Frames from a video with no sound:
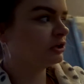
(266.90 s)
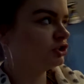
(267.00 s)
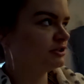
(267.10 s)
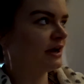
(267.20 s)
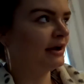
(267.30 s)

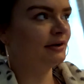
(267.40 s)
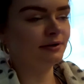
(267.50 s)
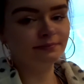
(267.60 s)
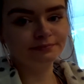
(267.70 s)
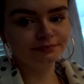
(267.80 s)
just kind
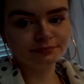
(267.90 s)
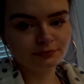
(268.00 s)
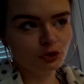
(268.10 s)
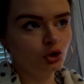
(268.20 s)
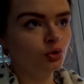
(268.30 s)
of
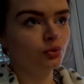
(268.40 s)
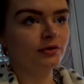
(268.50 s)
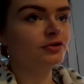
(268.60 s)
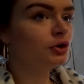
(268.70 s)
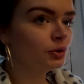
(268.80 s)
do
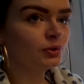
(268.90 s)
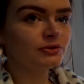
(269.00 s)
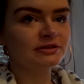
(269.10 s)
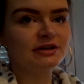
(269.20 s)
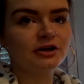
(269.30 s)

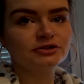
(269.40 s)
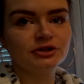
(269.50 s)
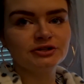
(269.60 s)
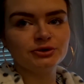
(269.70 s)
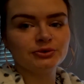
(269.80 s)
reviews. It tells you
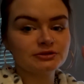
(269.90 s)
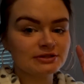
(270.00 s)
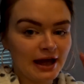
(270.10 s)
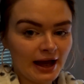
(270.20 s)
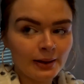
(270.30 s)
to do
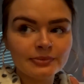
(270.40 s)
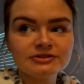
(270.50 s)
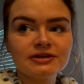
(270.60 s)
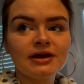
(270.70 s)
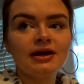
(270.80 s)

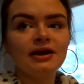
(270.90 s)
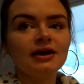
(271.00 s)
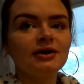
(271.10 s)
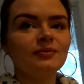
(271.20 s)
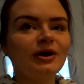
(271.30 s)
snaps.
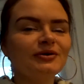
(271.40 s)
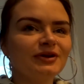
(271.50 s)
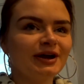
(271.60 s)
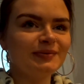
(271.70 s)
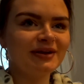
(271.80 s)
Why are you
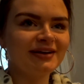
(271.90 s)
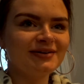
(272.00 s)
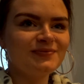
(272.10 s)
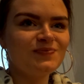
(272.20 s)
looking at me?